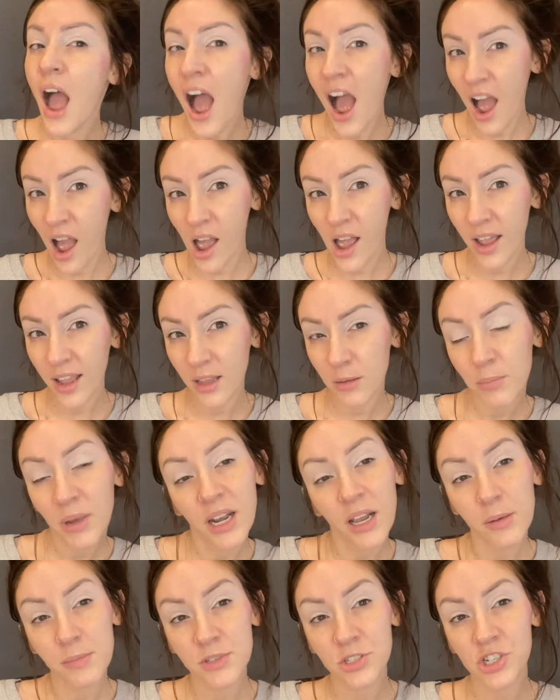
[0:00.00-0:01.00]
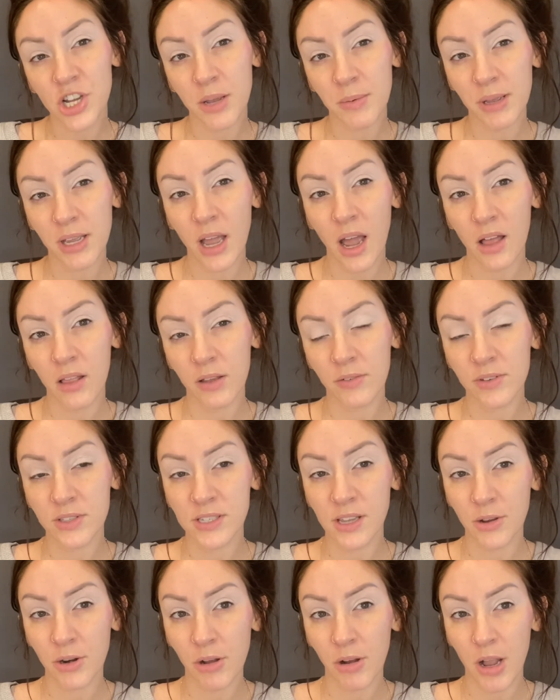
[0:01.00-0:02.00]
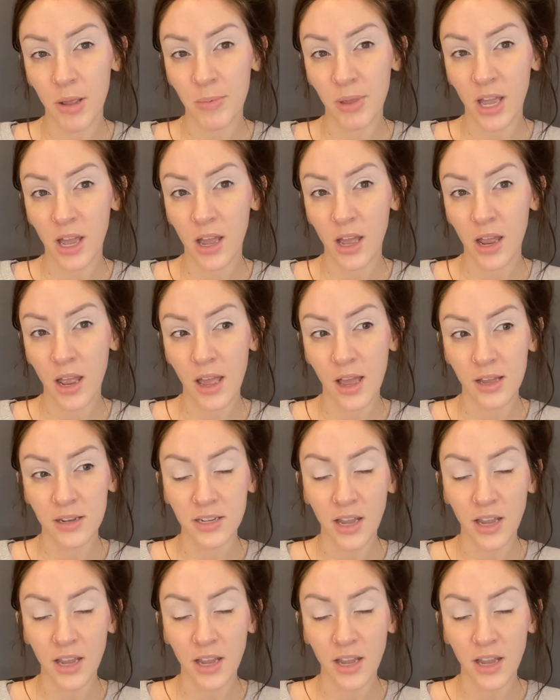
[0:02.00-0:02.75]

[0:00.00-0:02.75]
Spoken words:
Hi, my name is Jamie. I live in Saudi Arabia and